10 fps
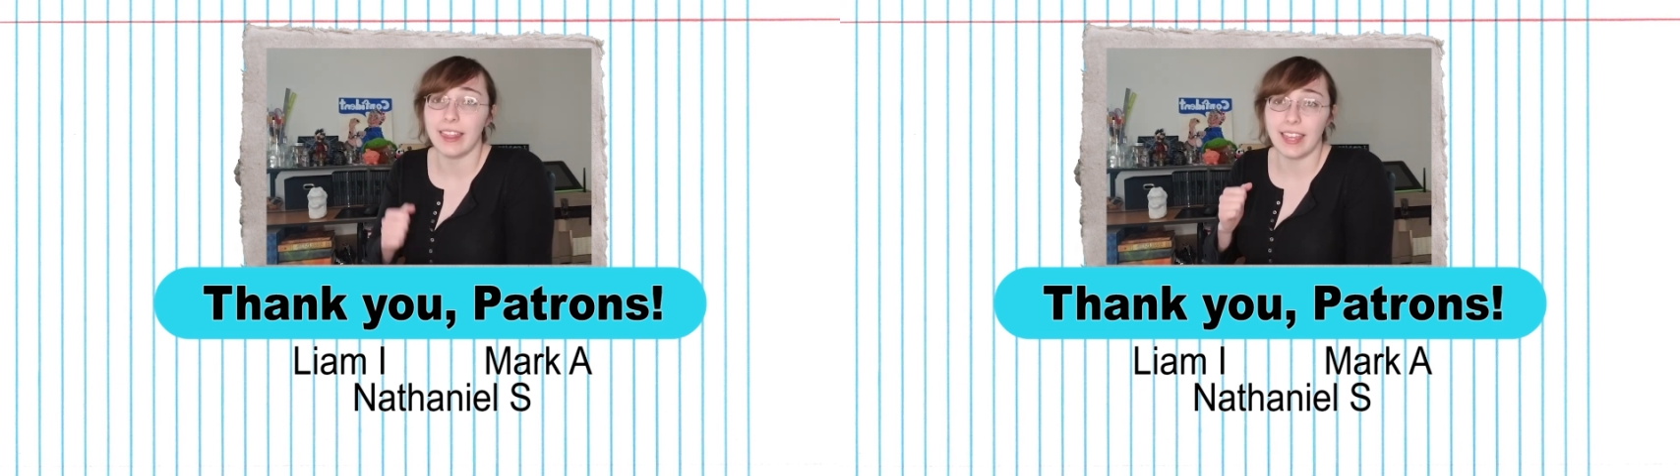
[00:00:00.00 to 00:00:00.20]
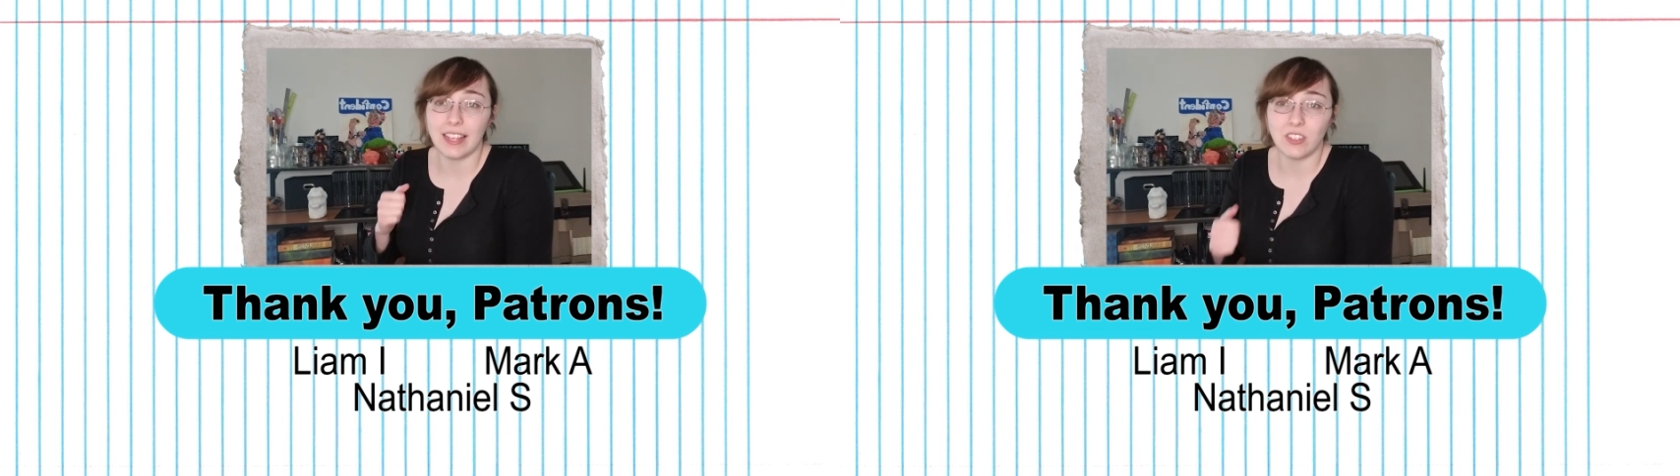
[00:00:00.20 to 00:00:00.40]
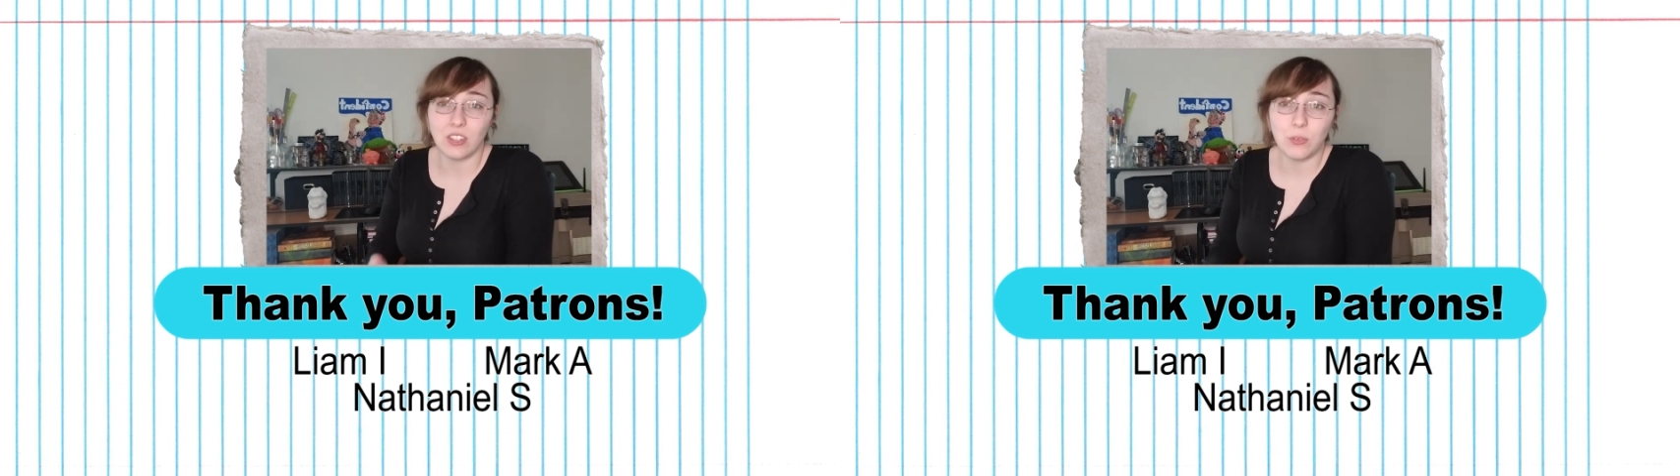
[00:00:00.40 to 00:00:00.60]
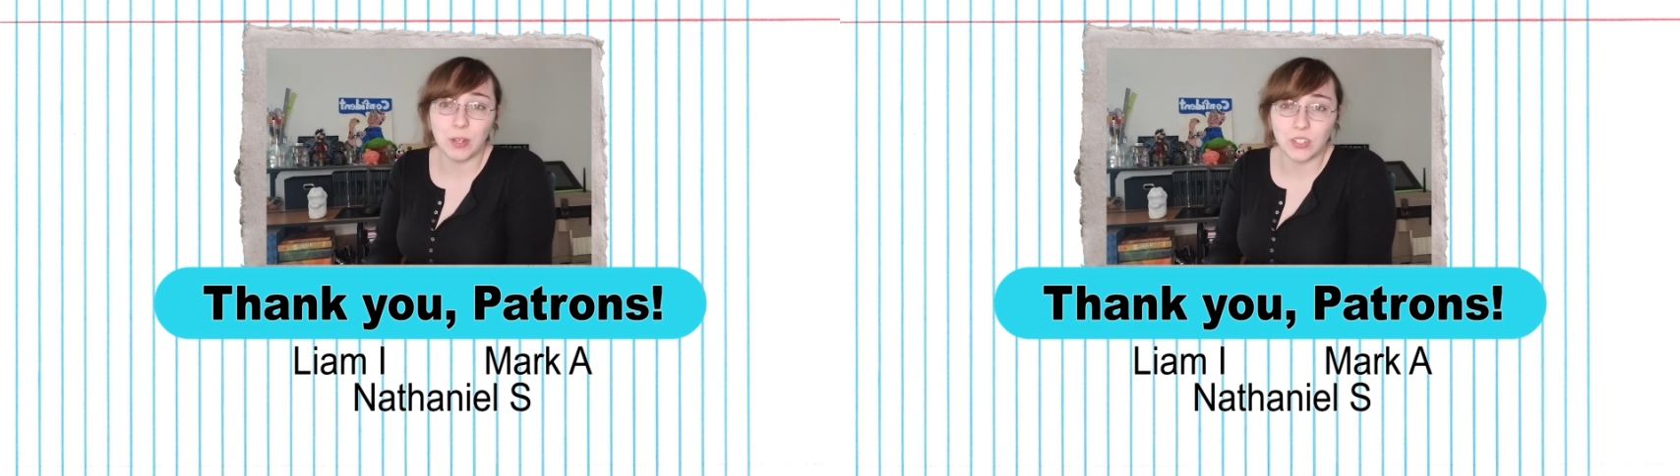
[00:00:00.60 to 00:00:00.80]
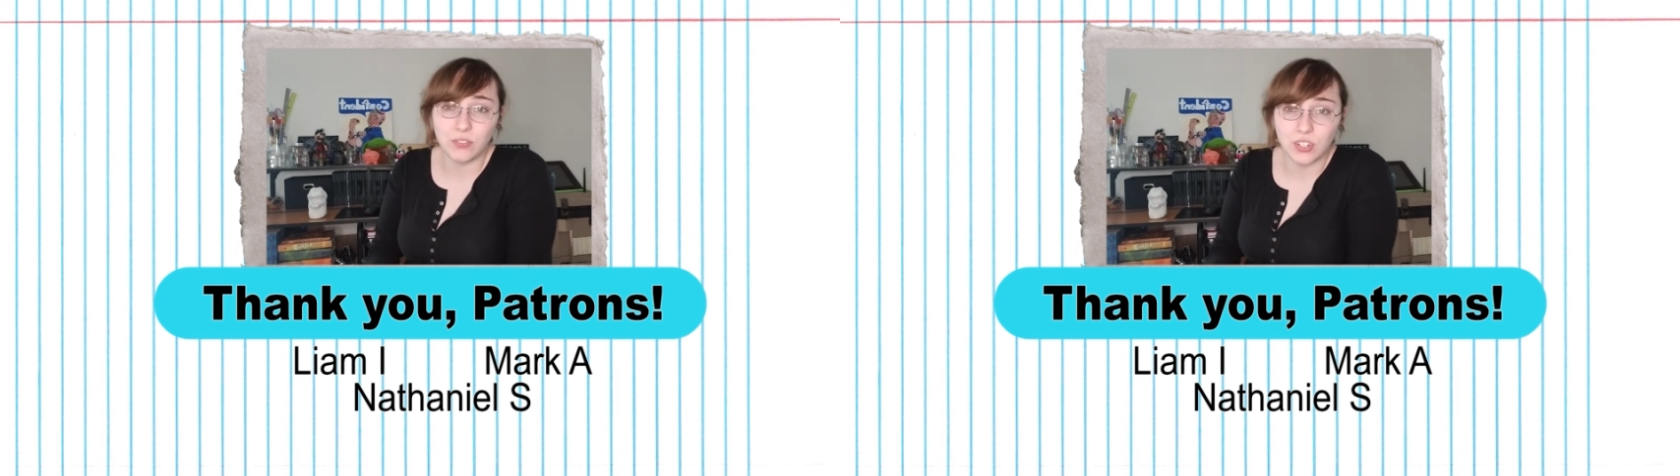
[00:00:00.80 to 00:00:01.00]
Thanks so
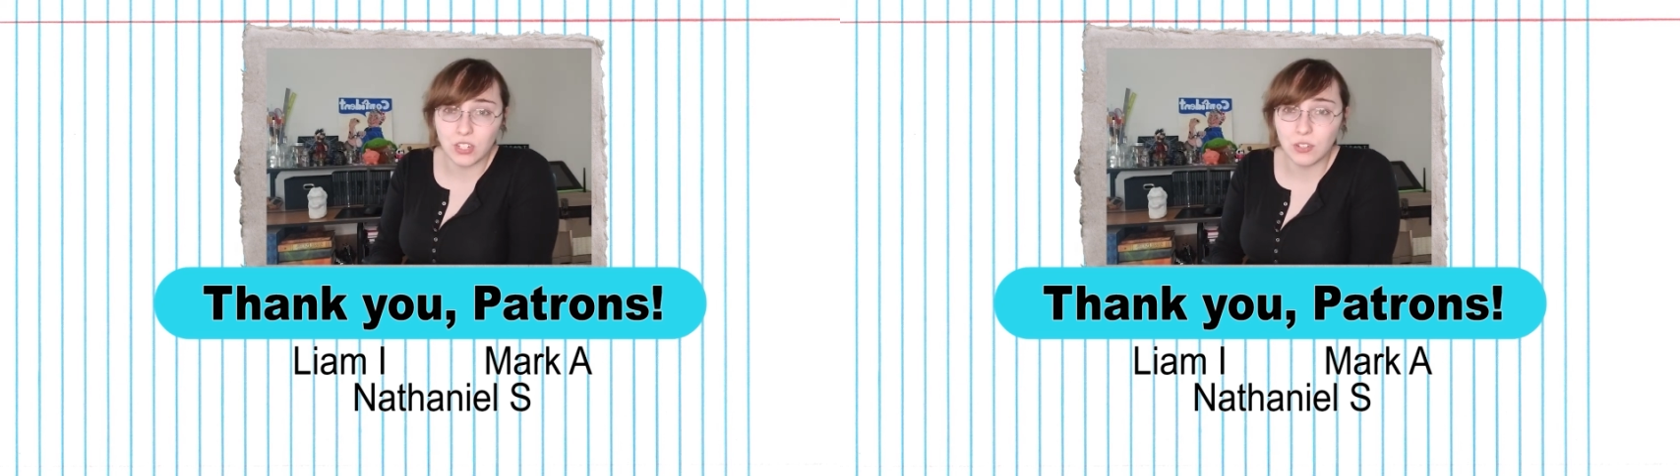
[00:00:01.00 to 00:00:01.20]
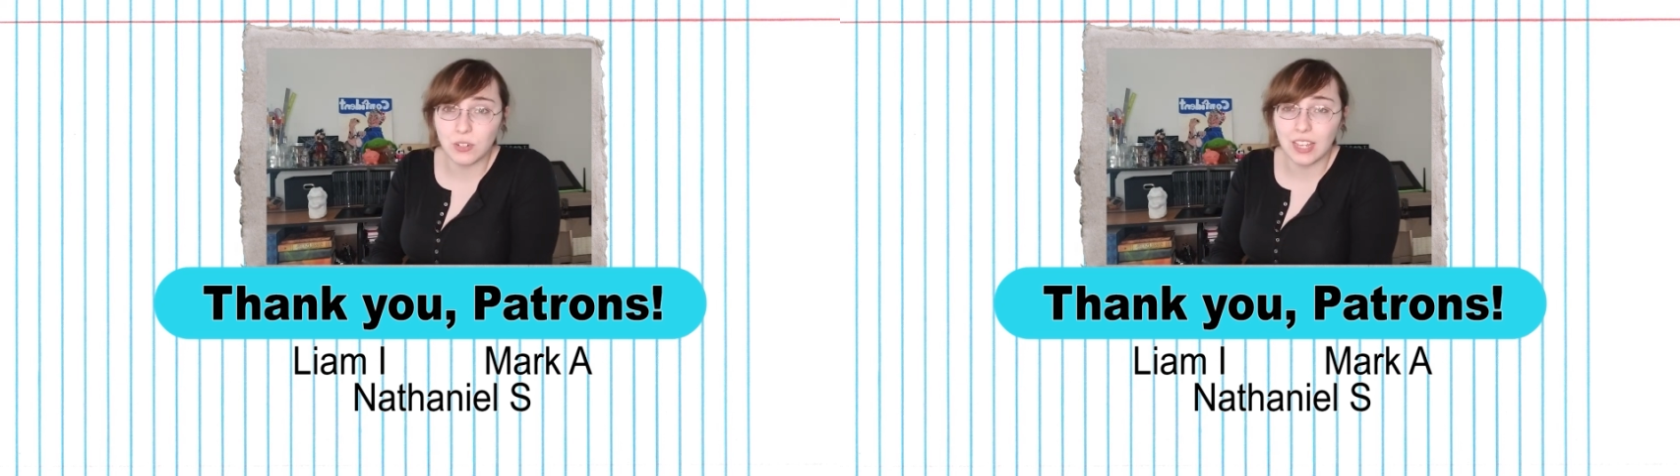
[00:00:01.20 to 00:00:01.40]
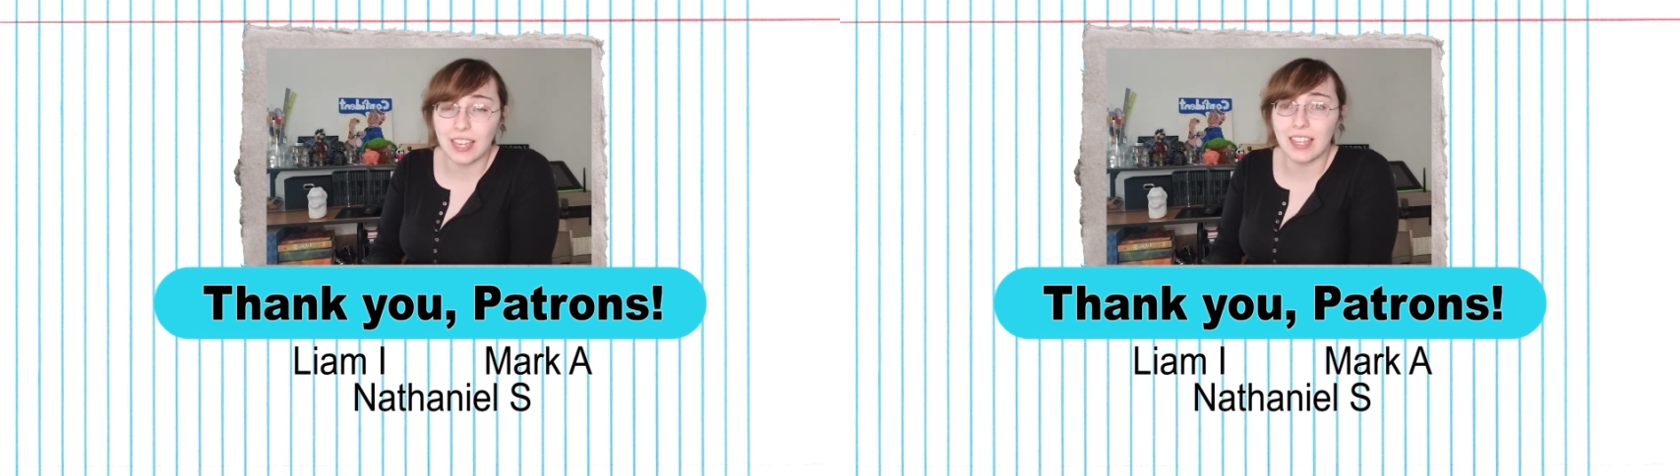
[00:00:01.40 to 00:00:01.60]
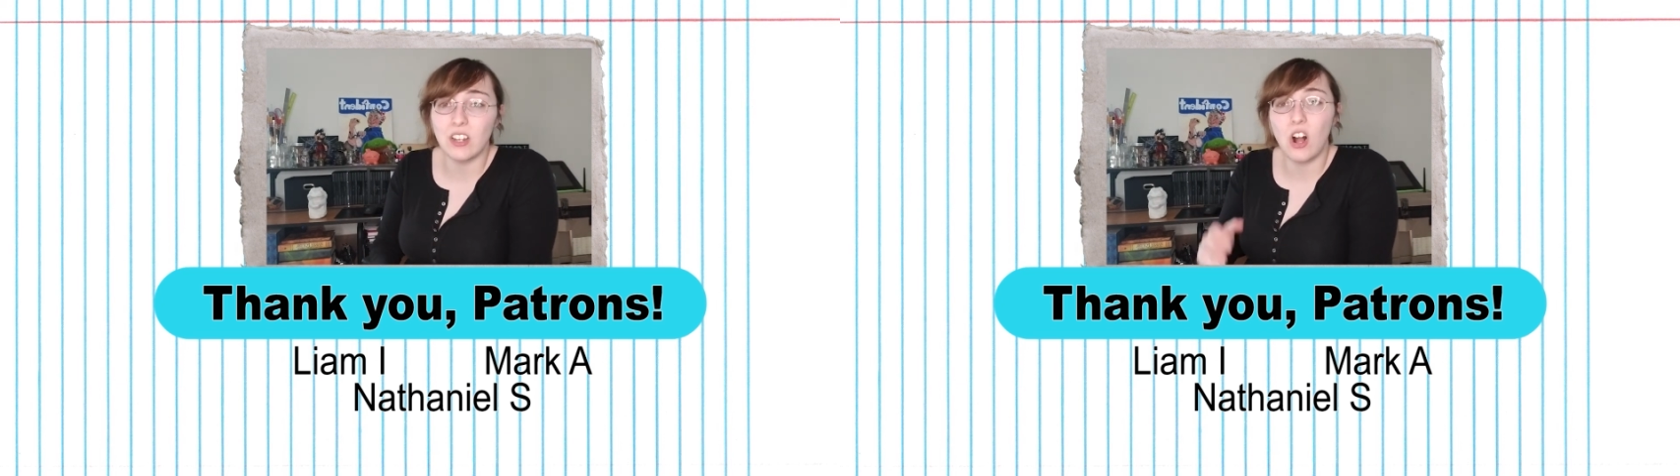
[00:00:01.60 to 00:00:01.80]
much for tuning in.